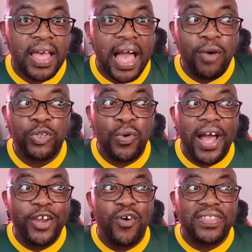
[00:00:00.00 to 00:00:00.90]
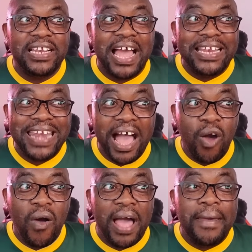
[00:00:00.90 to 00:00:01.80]
How do I know that
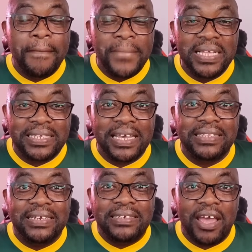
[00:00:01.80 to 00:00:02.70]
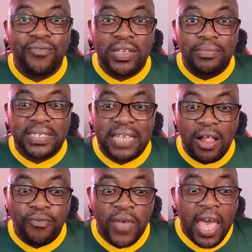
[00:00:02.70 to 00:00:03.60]
now I am meeting the devil
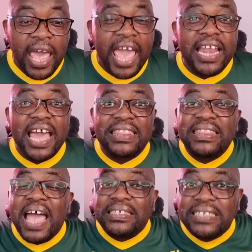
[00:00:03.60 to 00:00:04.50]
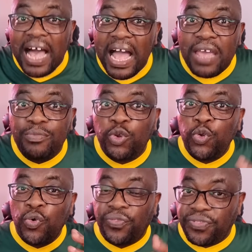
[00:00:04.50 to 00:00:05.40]
himself? And at that time,
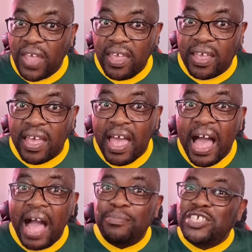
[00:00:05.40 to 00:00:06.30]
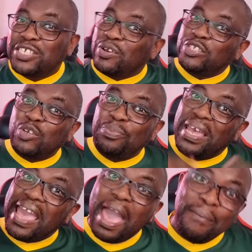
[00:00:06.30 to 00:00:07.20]
do you think I'm just going to
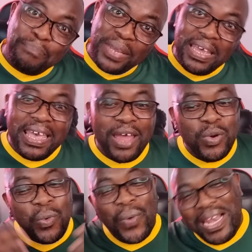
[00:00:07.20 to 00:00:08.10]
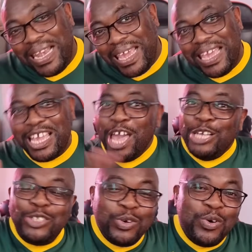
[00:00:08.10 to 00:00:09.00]
be happy and willing
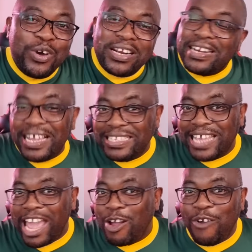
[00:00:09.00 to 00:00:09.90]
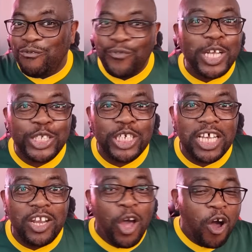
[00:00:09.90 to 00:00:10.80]
to write a
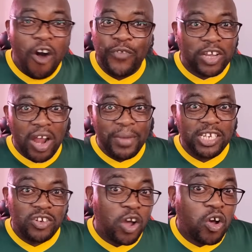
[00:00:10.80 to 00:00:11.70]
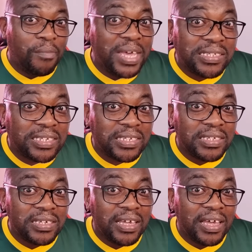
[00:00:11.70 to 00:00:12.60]
confession of a crime I did not commit?